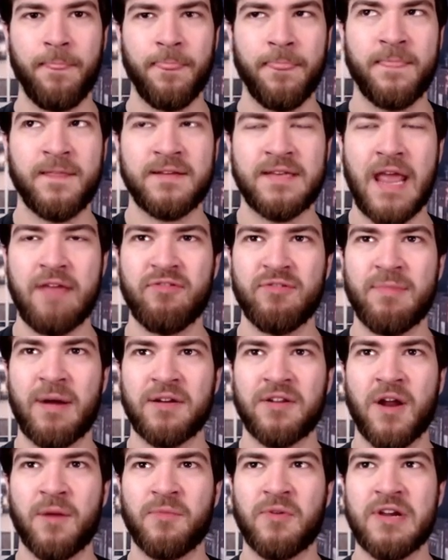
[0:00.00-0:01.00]
that David
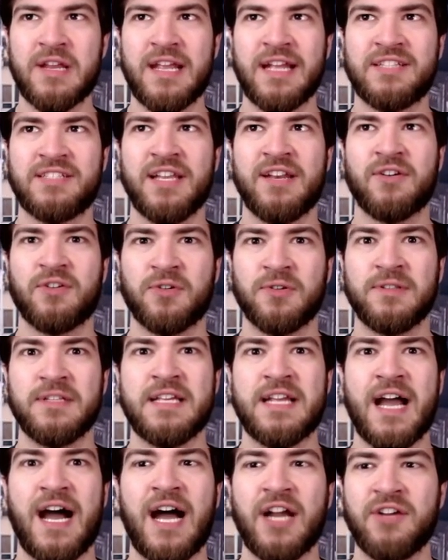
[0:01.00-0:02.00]
Montgomery gets an early
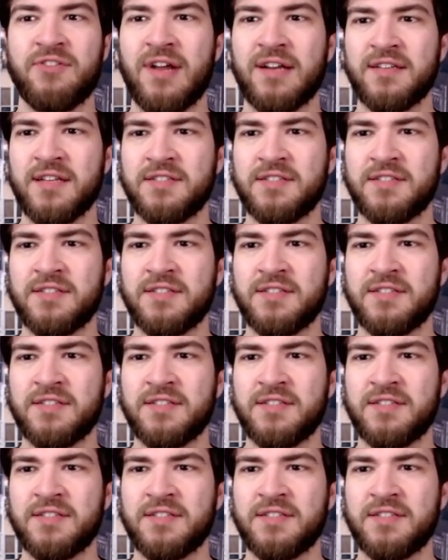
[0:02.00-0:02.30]
contract